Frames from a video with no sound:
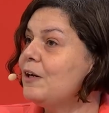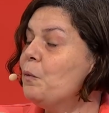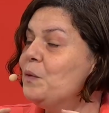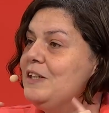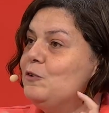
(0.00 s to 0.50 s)

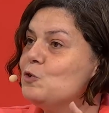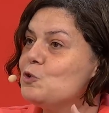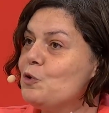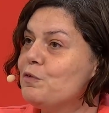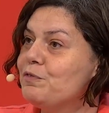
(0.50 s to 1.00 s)
we need to
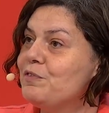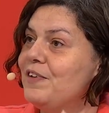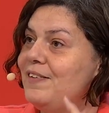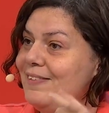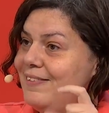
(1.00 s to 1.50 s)
solve
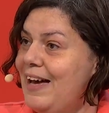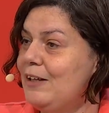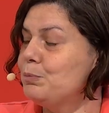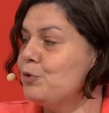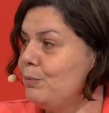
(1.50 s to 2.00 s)

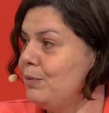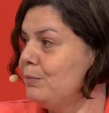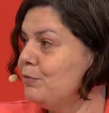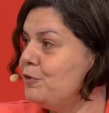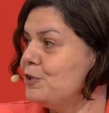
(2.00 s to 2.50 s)
that
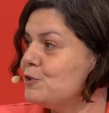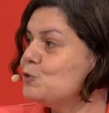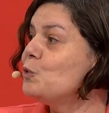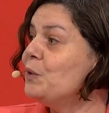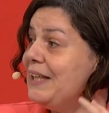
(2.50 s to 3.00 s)
problem
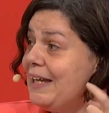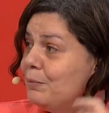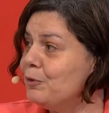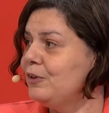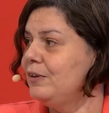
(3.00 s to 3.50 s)
first to
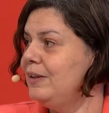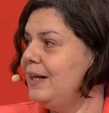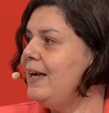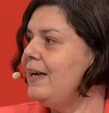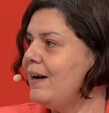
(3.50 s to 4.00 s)
enable
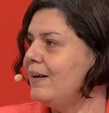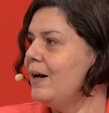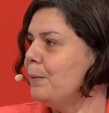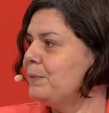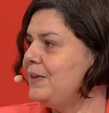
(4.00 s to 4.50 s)
AI
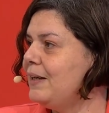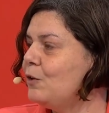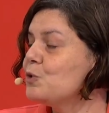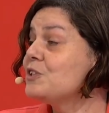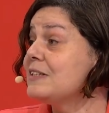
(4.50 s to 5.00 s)

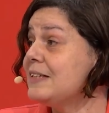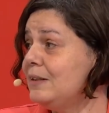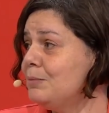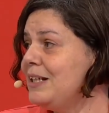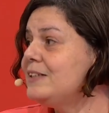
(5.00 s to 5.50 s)
uptake or
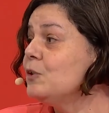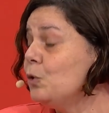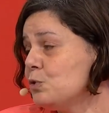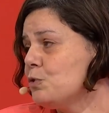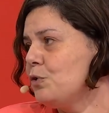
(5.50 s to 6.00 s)
sustainability
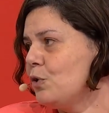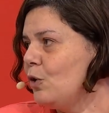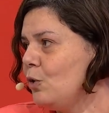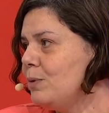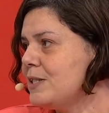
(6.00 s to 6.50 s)
also for the
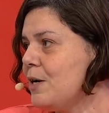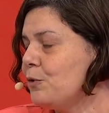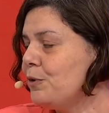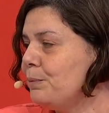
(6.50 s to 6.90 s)
Global South.